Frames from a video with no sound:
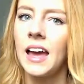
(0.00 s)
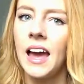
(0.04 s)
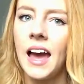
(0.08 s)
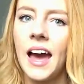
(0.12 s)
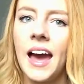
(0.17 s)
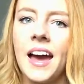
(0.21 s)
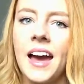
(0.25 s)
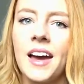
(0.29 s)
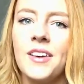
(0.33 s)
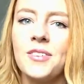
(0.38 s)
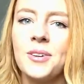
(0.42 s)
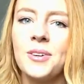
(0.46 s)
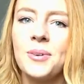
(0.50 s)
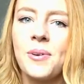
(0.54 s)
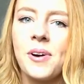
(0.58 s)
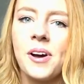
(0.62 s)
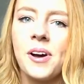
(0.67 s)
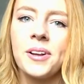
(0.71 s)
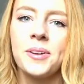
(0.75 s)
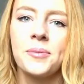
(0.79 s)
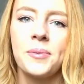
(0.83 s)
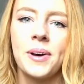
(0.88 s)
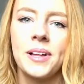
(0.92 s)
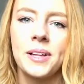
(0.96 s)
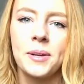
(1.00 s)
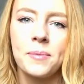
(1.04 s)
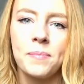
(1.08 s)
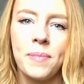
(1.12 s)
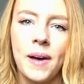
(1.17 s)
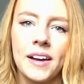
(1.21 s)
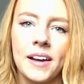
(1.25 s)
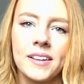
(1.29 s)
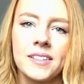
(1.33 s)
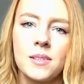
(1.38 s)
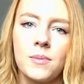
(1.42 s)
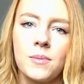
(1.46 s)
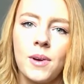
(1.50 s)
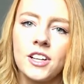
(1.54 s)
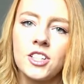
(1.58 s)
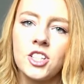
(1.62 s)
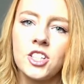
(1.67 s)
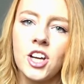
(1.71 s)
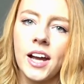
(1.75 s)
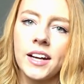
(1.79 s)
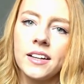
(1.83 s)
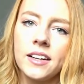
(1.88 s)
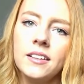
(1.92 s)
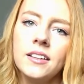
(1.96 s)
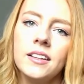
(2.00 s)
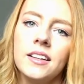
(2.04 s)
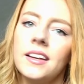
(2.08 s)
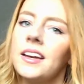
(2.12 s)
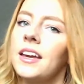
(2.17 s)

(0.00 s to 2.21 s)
Hi everyone and welcome back to my channel.